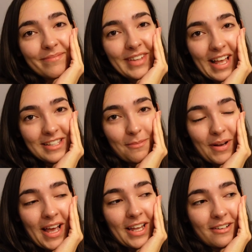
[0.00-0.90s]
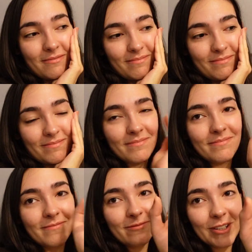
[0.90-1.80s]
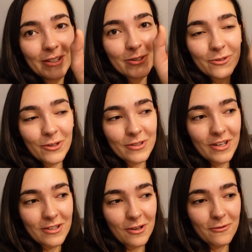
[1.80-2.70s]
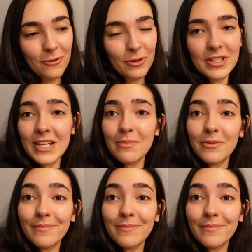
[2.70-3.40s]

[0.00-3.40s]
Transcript: That's the plan. Fingers crossed I don't fall asleep.